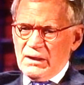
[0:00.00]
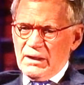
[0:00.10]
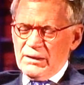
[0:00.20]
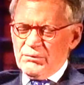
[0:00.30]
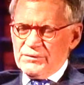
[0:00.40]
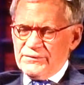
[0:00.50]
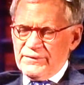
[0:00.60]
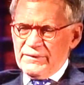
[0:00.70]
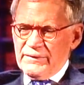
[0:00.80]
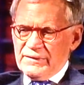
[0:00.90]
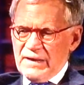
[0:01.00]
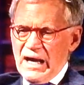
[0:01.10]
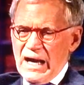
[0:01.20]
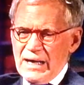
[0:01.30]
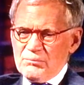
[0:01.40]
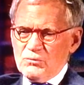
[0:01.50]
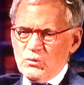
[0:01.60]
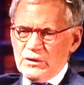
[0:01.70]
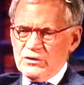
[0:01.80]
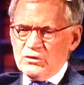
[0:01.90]
Uh, it was the, the time
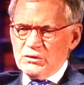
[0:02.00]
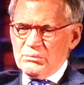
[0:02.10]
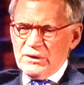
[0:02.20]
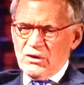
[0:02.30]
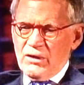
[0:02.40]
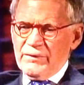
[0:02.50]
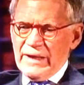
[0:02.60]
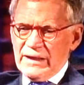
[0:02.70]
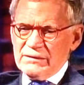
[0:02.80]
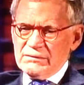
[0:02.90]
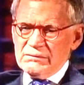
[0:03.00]
when you could be on that